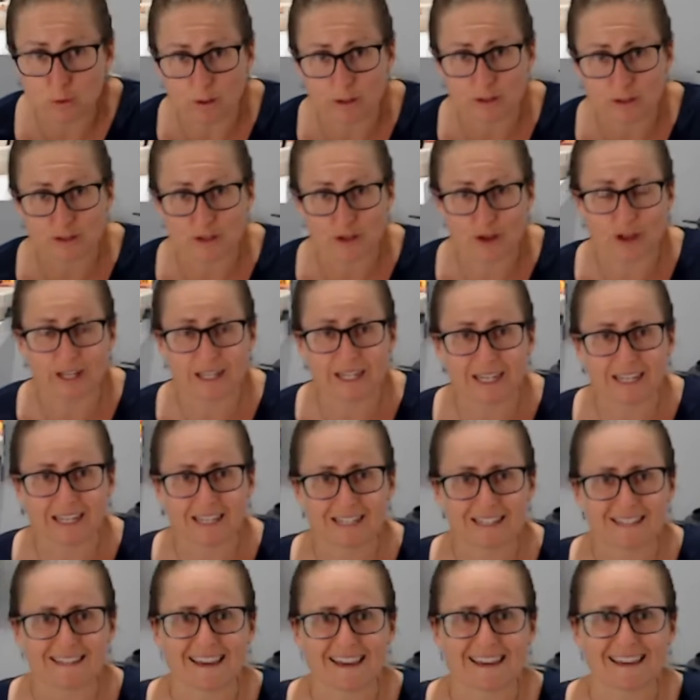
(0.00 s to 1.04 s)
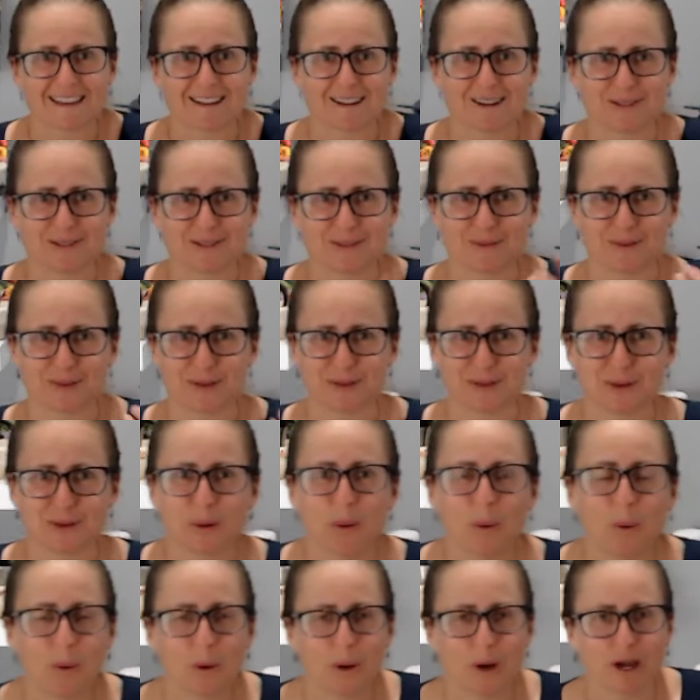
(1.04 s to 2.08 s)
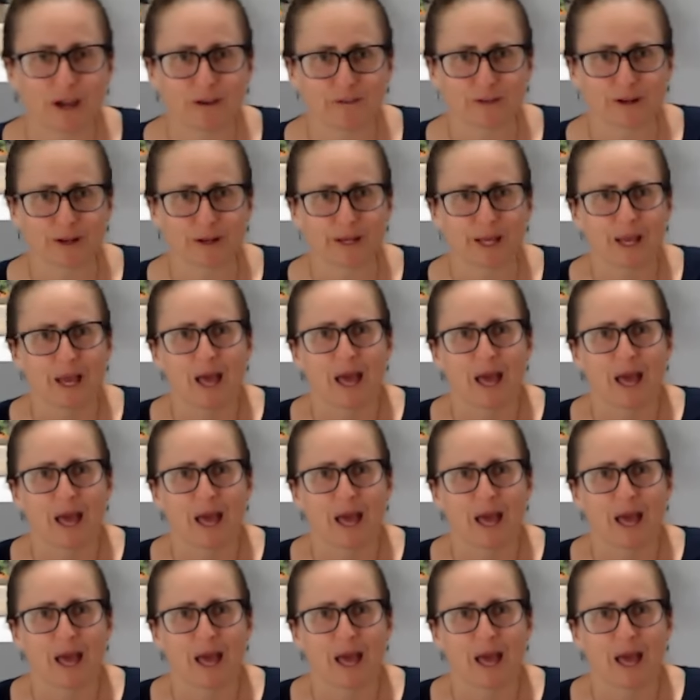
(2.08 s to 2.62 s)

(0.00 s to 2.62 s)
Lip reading: I'll turn it in a second. I just don't want to talk over it.